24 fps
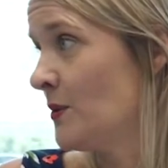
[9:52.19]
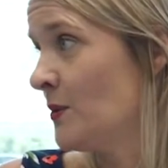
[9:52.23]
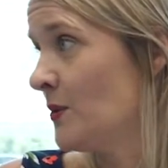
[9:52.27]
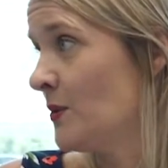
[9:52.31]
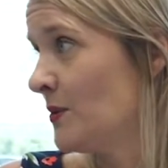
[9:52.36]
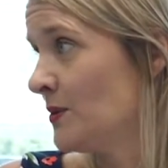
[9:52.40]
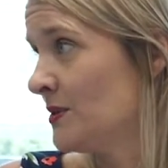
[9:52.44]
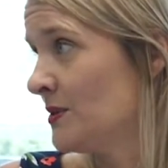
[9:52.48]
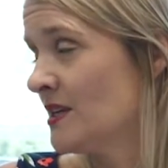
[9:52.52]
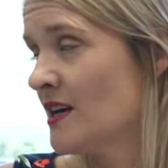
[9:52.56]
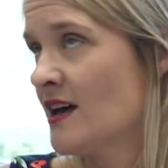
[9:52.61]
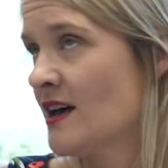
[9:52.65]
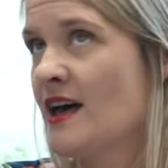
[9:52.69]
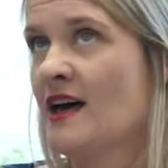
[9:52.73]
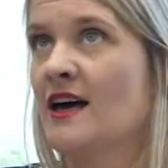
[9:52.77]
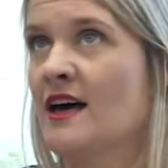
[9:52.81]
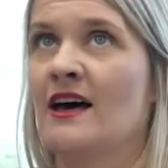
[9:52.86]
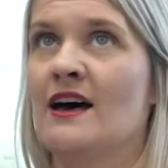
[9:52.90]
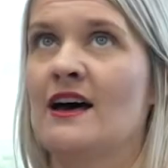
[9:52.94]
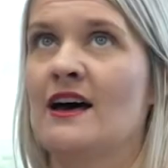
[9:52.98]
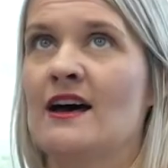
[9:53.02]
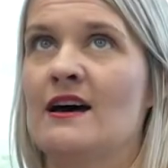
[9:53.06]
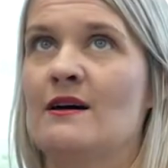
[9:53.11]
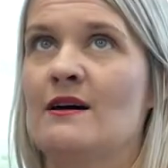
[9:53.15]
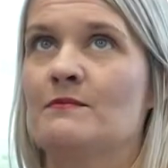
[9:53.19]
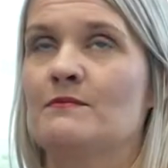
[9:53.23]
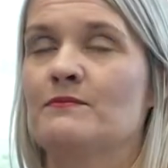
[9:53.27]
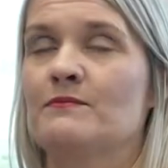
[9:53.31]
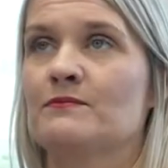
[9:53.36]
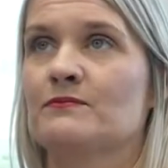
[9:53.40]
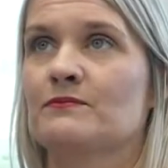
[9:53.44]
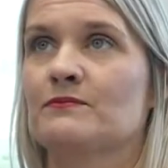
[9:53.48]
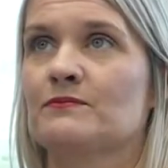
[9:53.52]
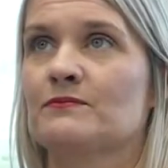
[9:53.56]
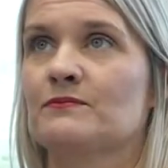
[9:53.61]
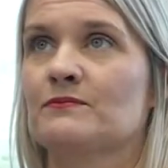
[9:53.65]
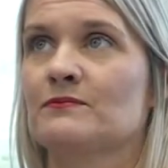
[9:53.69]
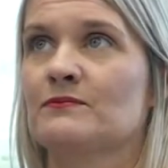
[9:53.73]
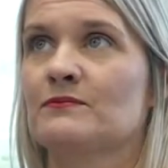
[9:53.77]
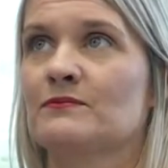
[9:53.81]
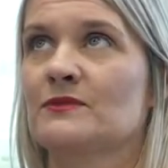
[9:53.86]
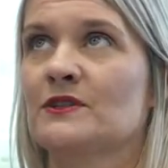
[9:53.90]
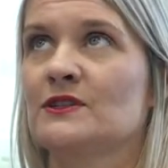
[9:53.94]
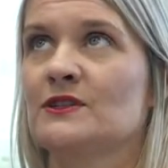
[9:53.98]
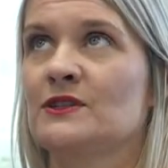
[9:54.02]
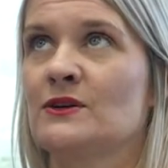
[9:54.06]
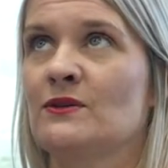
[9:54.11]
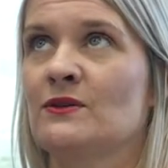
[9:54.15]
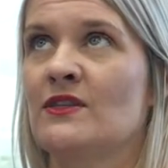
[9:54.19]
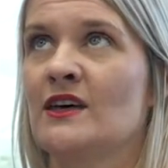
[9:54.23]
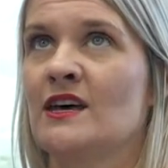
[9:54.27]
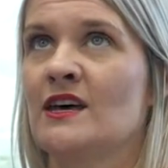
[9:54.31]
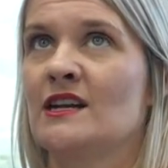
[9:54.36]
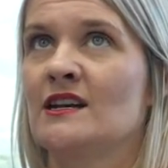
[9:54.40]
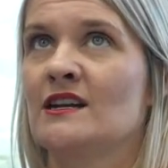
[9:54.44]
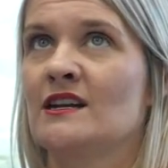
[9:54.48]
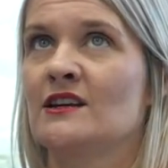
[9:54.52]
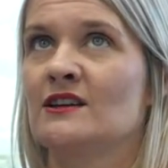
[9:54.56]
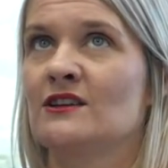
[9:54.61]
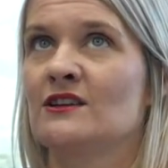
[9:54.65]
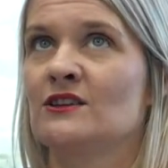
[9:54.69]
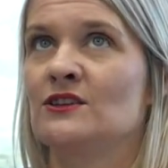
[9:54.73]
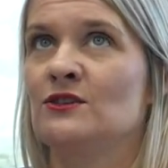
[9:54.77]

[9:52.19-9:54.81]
old. So then